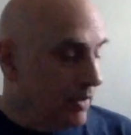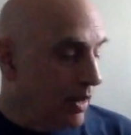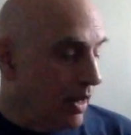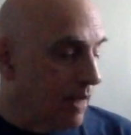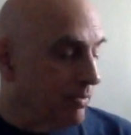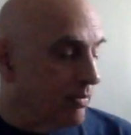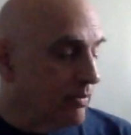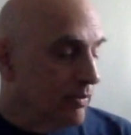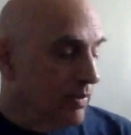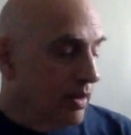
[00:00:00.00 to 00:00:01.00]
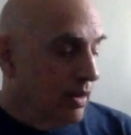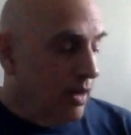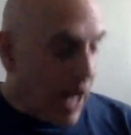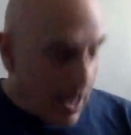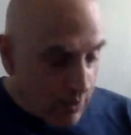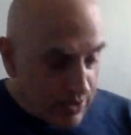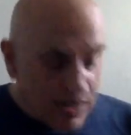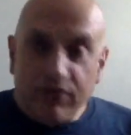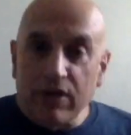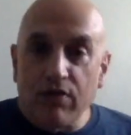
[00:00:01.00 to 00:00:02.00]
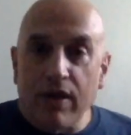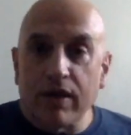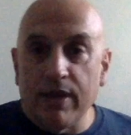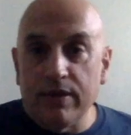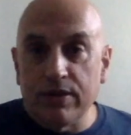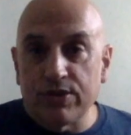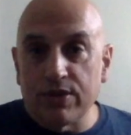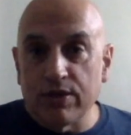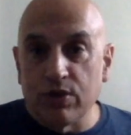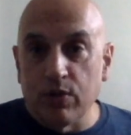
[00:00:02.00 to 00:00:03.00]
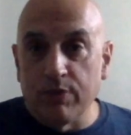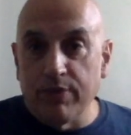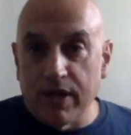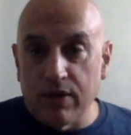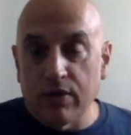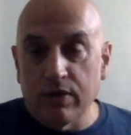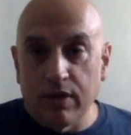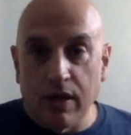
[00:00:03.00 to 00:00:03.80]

I would definitely recommend this to a beginner.